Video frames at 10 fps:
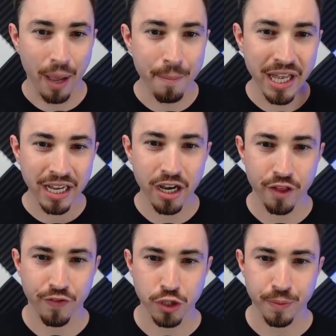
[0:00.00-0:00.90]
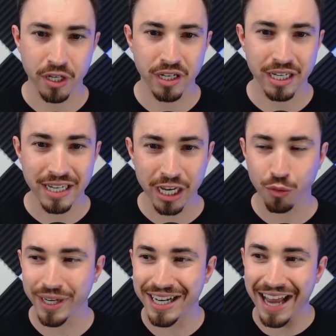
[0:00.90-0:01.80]
A minute into the first period, Nick
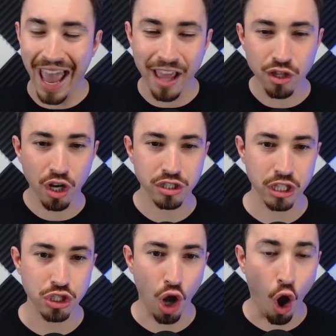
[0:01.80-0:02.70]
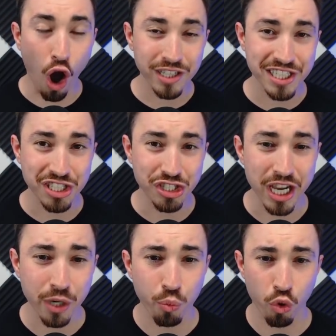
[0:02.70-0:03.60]
Renan headlocks and tosses
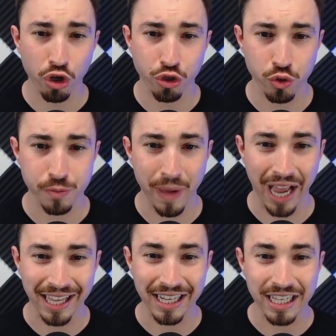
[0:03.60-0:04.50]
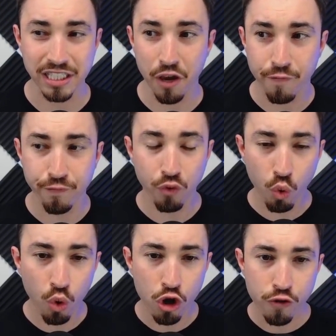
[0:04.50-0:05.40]
Jacob Warner to his back and gets a
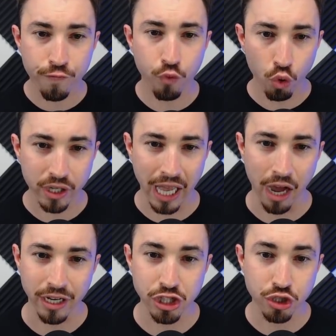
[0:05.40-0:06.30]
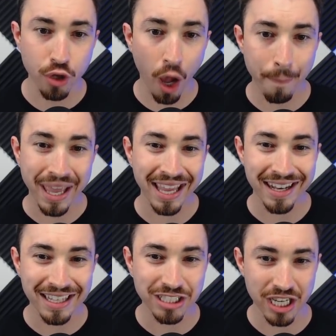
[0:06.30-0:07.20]
full 4 count. He's not
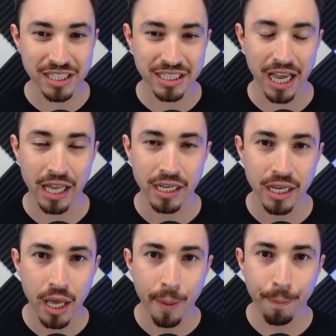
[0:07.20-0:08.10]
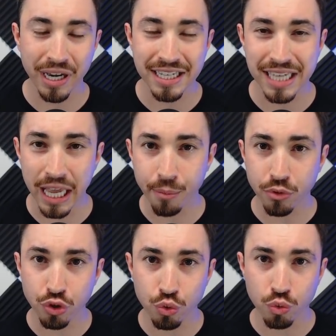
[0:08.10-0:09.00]
pinned just yet, but he's
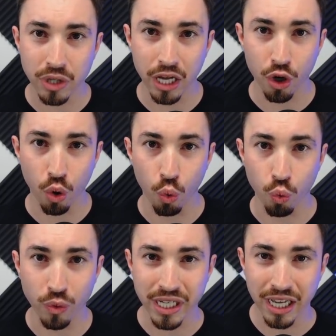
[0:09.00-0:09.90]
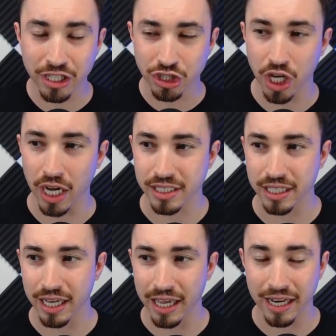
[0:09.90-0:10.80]
able to kind of readjust.
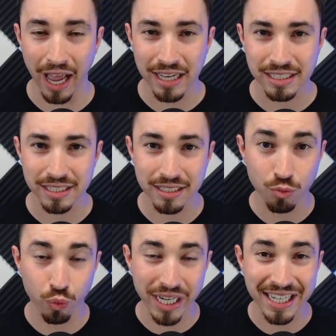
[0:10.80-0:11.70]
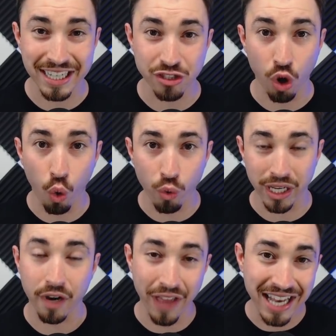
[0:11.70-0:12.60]
And as Renan is
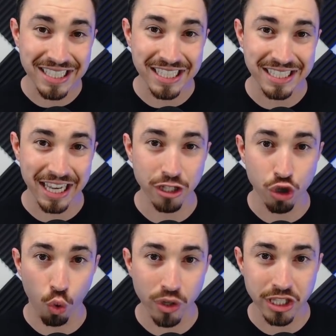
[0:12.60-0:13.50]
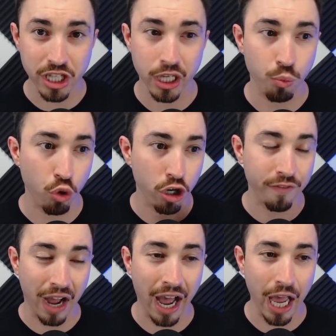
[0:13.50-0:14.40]
holding, of NC State, is holding Jacob Warner of
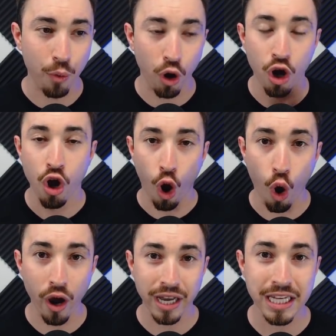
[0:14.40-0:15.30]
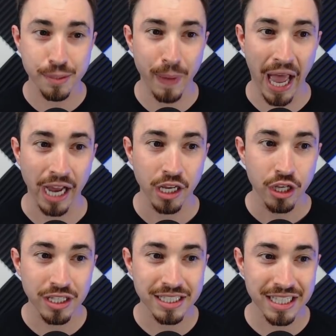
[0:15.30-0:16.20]
Iowa on his back,
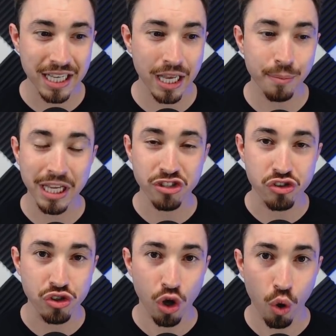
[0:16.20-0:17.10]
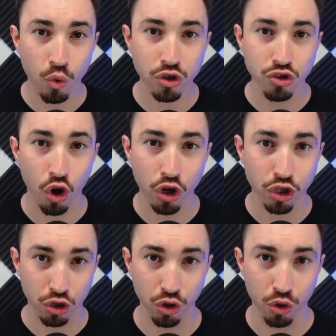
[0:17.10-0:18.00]
you see him get so darn
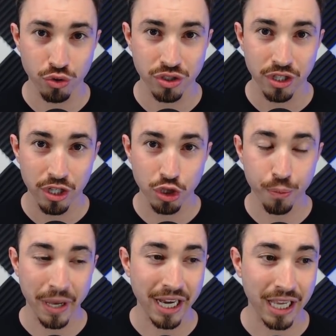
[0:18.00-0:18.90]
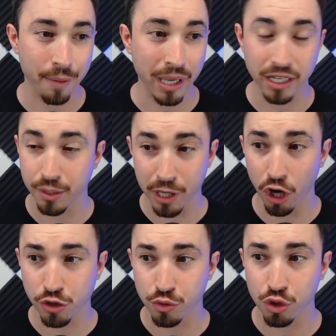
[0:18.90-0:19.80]
close to pinning him. And to be
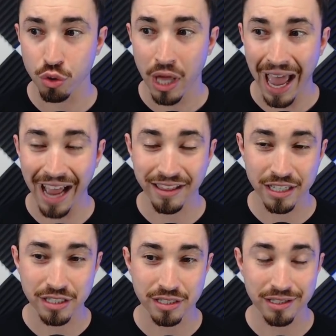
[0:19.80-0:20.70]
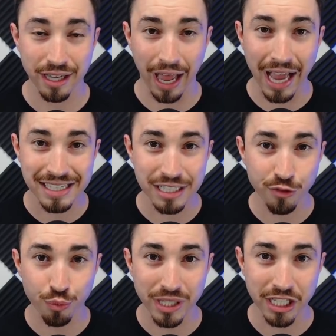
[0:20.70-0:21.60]
honest with you, as he
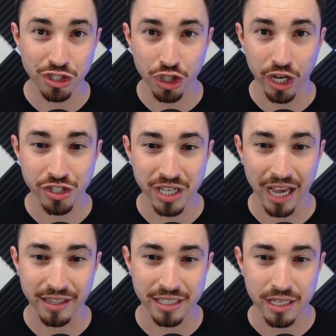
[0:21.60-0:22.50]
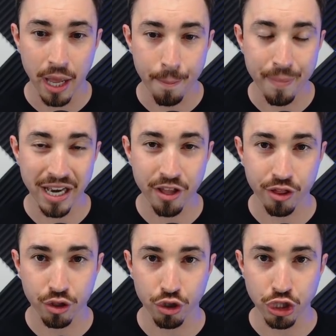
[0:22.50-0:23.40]
readjusts at this minute
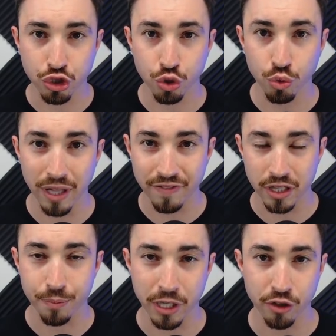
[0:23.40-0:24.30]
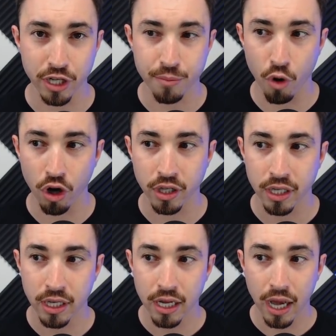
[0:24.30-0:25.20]
32 left in the period mark,
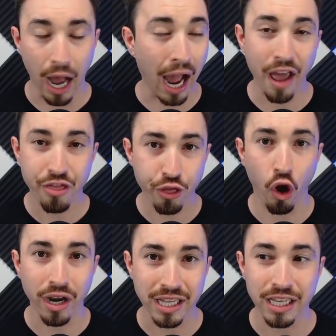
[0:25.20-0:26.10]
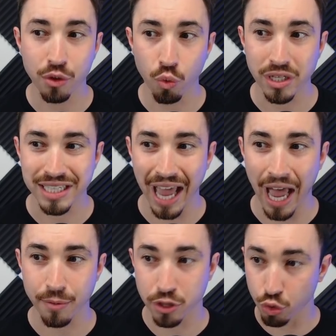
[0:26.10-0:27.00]
I thought he was
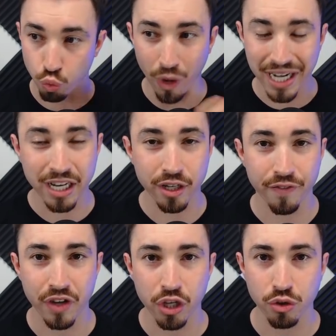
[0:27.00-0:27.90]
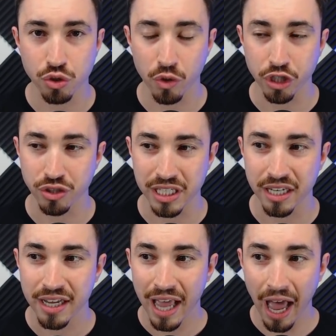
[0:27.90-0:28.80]
absolutely, right here in the video is where you'll see it,